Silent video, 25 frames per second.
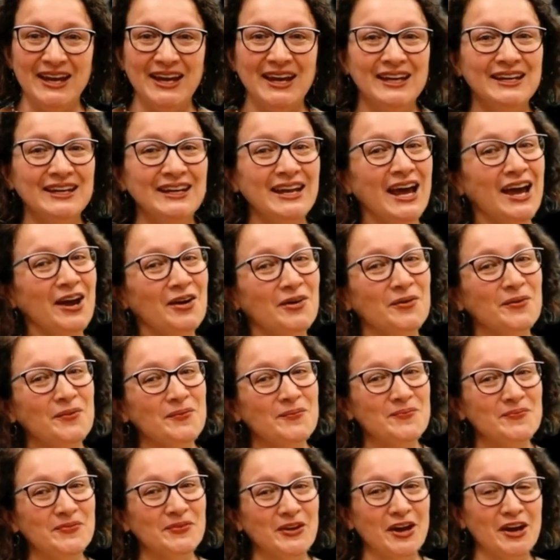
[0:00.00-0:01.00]
Now,
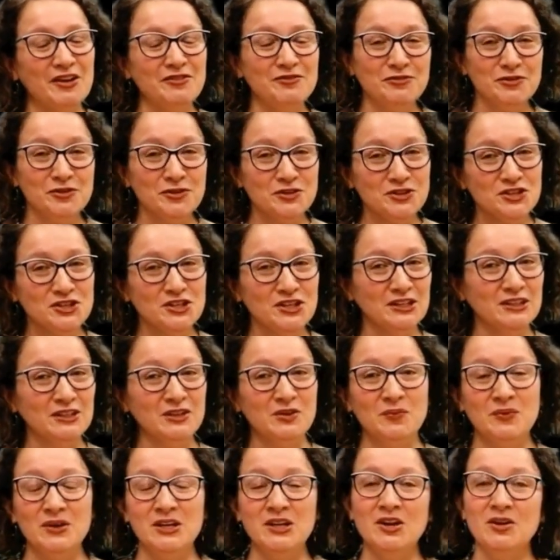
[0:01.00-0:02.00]
unfortunately,
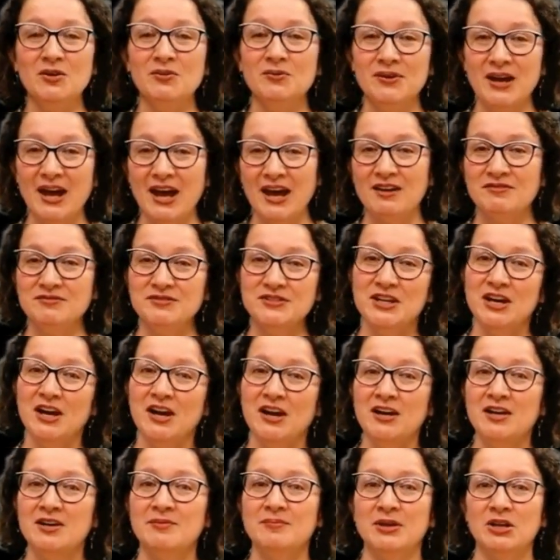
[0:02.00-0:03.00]
we don't have
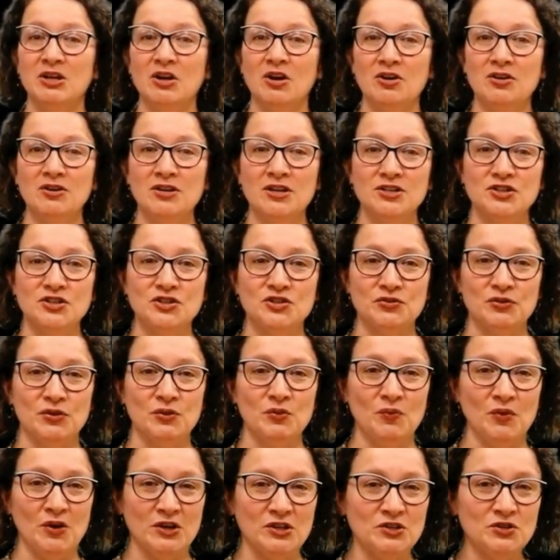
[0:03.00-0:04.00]
time in Art History
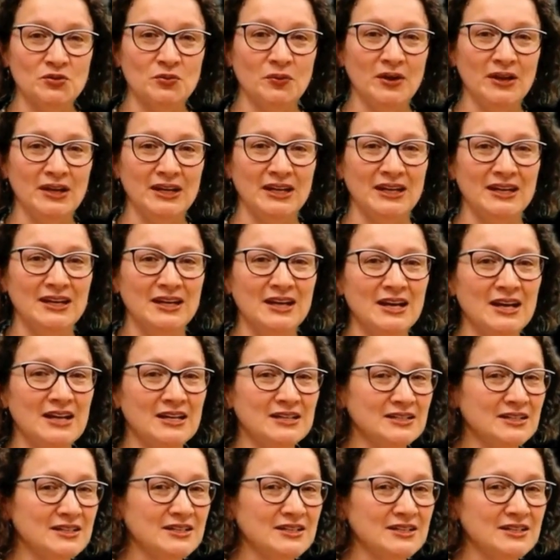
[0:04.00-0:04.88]
120 to